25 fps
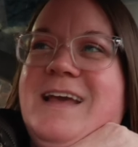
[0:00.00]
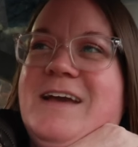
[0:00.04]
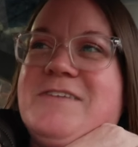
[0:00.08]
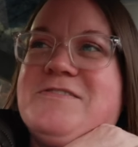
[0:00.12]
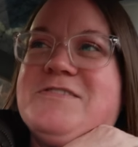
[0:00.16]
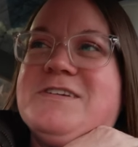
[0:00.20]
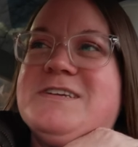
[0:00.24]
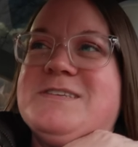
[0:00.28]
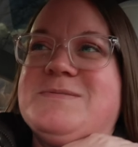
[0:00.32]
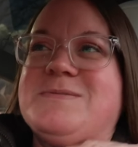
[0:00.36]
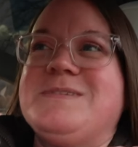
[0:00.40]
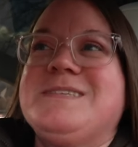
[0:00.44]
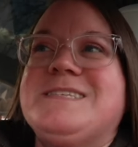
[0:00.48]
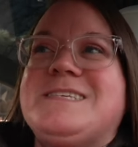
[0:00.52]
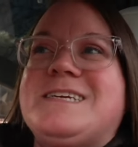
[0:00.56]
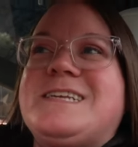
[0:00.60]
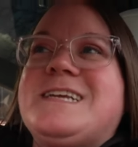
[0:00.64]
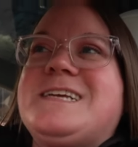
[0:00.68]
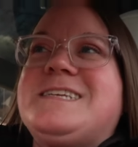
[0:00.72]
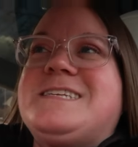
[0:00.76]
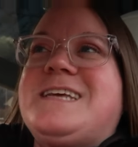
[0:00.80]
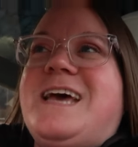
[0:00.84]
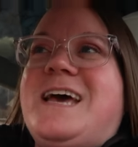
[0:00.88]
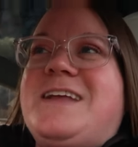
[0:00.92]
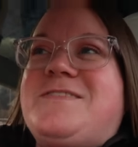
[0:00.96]
after it's been
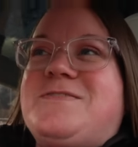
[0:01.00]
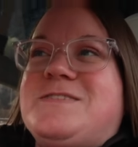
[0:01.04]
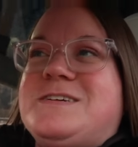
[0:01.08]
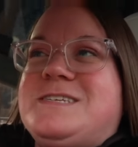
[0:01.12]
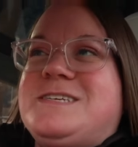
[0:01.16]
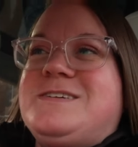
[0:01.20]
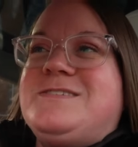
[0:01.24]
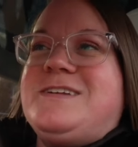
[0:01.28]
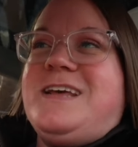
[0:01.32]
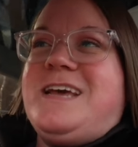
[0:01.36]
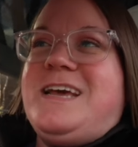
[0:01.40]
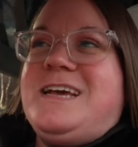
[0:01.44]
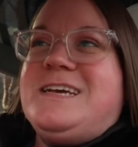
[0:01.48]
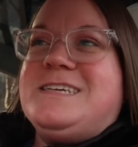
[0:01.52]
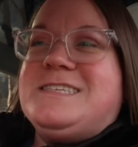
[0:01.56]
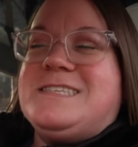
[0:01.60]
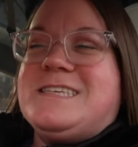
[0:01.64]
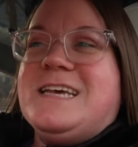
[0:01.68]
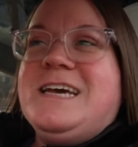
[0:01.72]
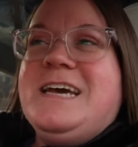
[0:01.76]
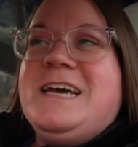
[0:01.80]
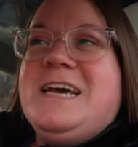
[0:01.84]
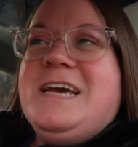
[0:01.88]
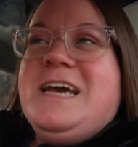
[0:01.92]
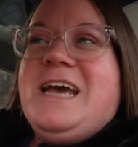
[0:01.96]
sitting dead for two days
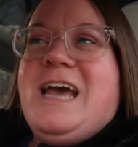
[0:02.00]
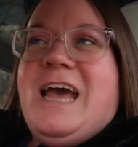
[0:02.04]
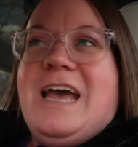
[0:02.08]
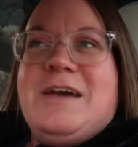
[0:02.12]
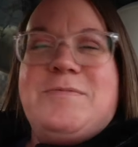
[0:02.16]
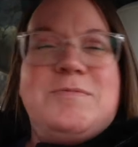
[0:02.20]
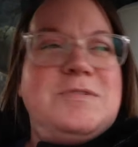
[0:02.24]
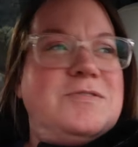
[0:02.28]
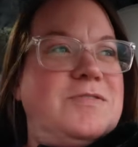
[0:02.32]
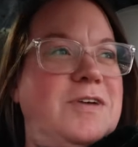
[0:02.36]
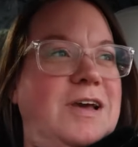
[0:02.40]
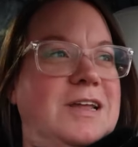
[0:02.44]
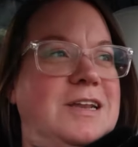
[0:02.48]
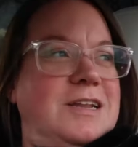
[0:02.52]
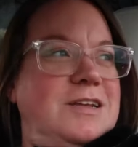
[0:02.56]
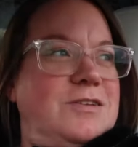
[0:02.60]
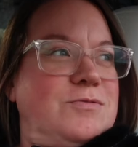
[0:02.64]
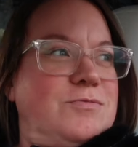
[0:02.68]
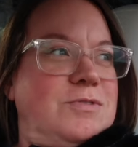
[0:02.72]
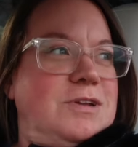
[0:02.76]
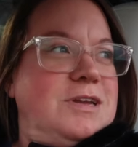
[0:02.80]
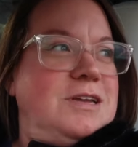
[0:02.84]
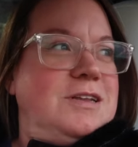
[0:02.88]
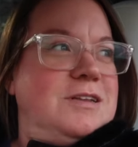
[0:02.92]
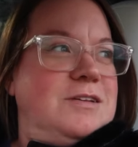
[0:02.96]
and we've had to
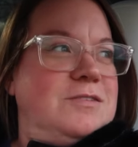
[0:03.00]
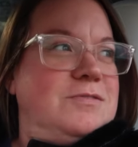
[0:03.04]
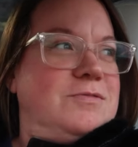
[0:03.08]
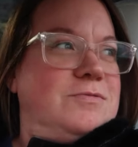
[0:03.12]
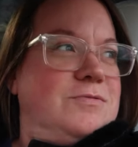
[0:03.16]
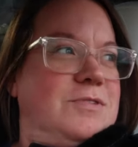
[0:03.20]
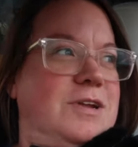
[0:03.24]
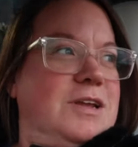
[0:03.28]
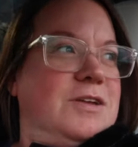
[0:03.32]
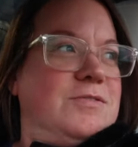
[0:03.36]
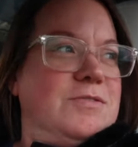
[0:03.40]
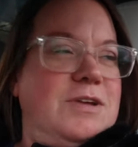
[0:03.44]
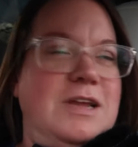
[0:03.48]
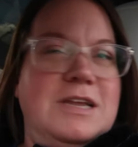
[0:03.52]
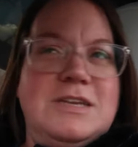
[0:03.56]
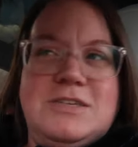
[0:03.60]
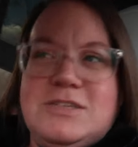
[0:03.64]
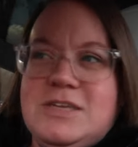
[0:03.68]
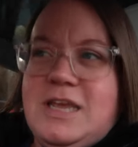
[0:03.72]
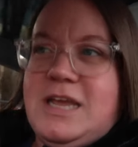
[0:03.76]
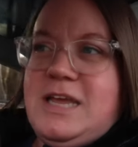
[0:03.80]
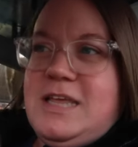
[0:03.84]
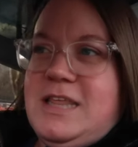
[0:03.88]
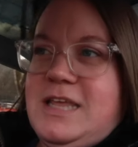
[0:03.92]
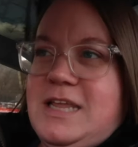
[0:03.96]
re rearrange
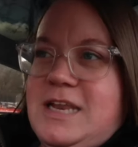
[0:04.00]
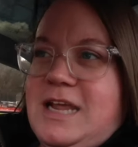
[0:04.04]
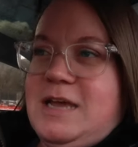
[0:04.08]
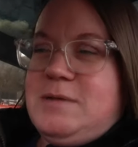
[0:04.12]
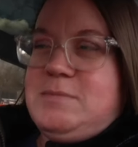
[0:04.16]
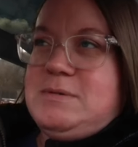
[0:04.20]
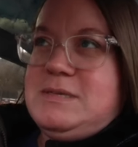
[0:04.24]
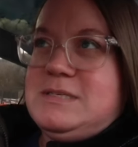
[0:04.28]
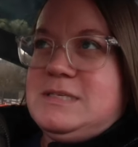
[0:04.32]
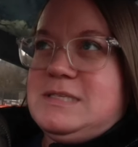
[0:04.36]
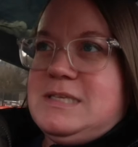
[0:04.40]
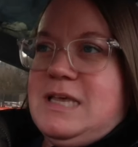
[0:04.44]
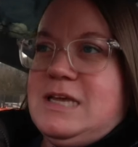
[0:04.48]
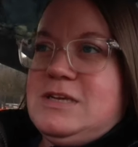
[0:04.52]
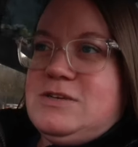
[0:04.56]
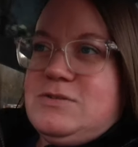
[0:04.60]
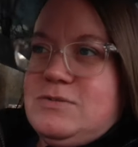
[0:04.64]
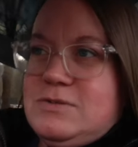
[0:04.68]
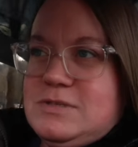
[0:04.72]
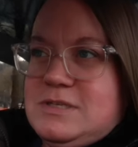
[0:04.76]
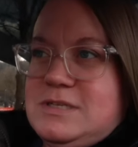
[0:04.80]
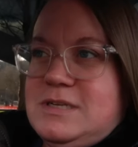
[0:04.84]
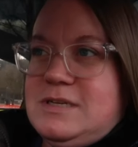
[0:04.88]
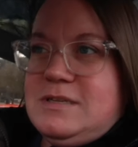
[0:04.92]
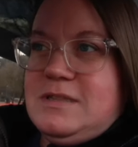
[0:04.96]
Kaylee and Abby's
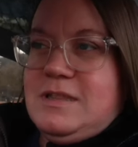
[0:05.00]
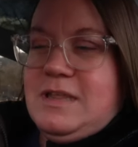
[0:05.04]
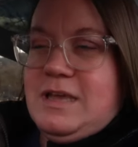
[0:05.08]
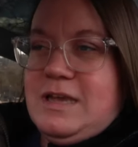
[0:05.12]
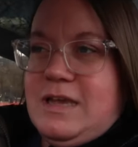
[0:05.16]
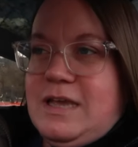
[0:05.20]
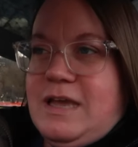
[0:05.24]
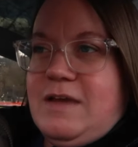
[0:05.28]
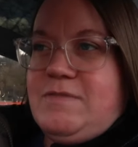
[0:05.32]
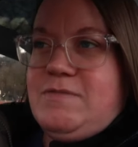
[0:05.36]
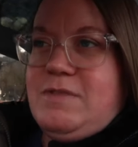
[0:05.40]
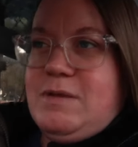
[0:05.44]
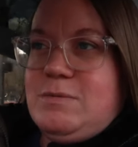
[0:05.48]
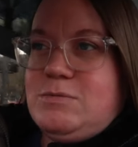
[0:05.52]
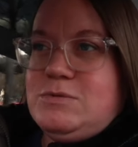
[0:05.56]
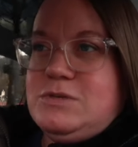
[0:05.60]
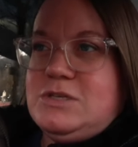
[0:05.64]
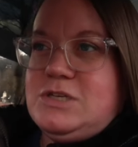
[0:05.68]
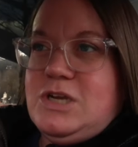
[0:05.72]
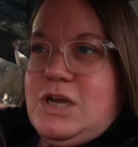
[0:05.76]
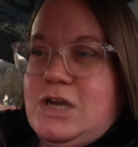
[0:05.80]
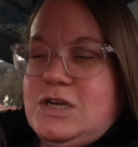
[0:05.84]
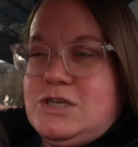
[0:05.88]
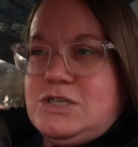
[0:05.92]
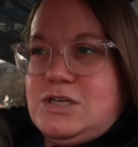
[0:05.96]
schedules to like have them
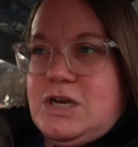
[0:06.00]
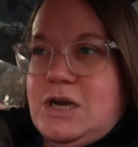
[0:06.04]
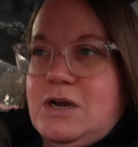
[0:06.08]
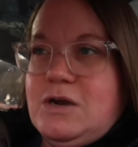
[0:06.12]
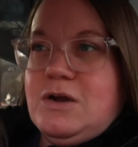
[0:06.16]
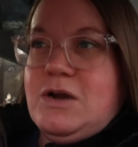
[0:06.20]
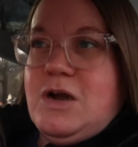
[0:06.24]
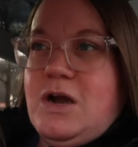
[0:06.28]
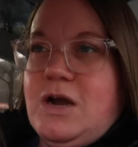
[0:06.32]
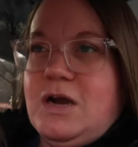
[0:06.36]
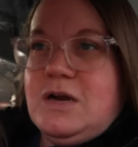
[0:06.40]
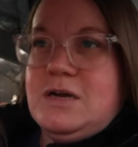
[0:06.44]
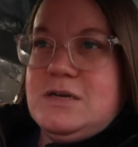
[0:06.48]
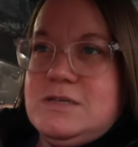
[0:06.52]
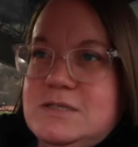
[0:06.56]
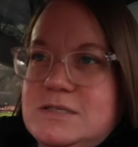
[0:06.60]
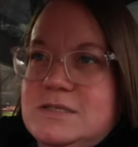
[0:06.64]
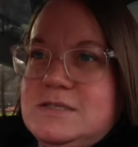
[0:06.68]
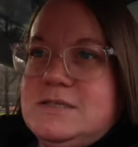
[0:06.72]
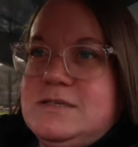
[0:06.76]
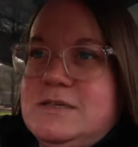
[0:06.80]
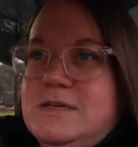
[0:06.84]
share cars.